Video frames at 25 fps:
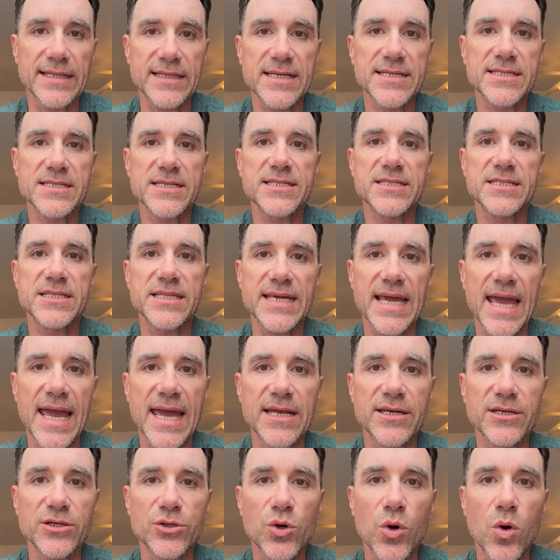This is the
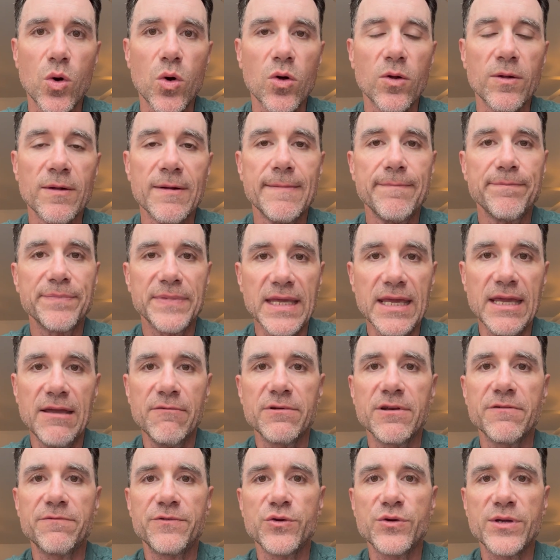end goal,
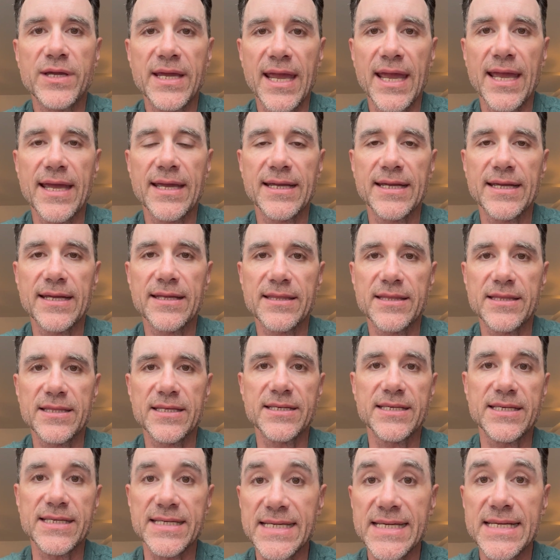even if you can't get the
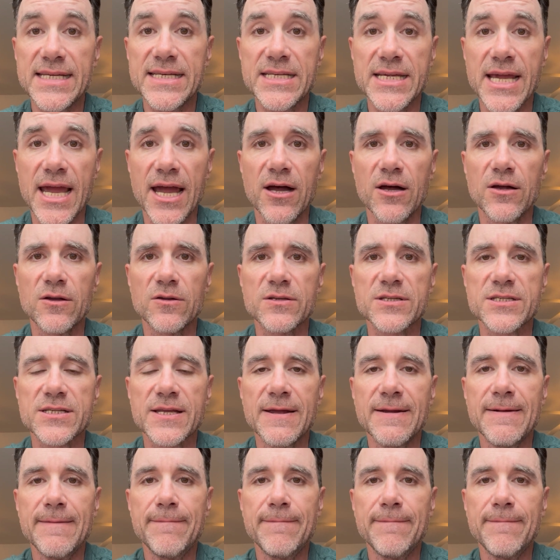details